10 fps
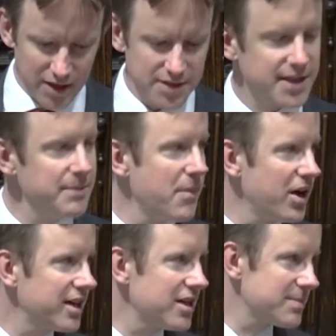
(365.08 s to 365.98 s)
You see,
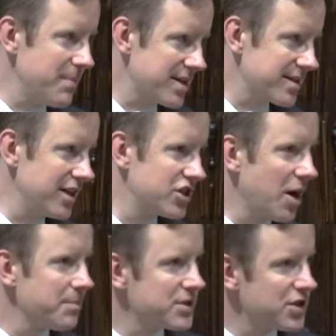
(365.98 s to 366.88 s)
Micah's message
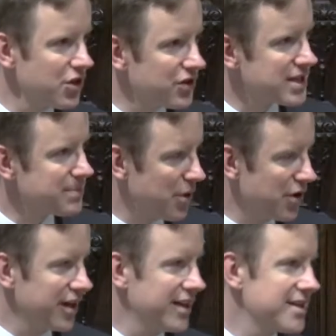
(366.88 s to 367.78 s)
up to this
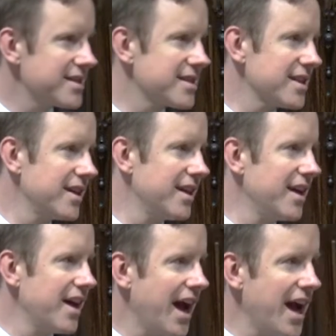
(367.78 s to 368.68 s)
point
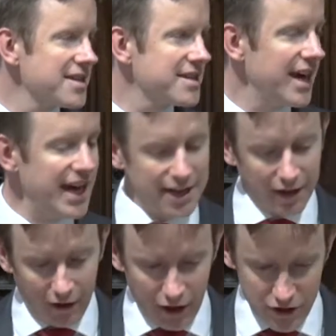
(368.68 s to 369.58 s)
has
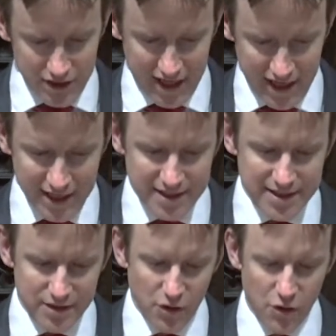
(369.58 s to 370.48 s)
included,
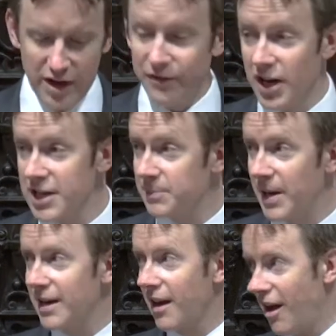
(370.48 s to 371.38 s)
or even has
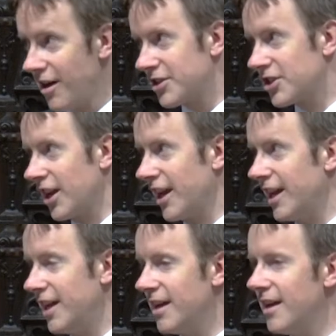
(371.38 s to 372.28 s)
been
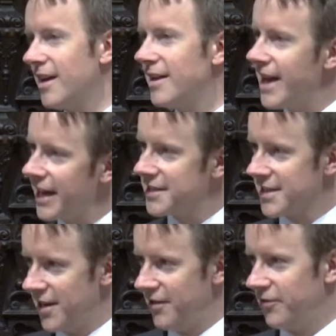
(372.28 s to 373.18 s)
largely,
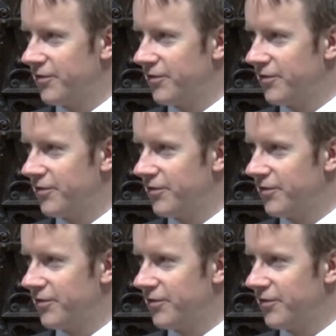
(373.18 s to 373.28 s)
negative.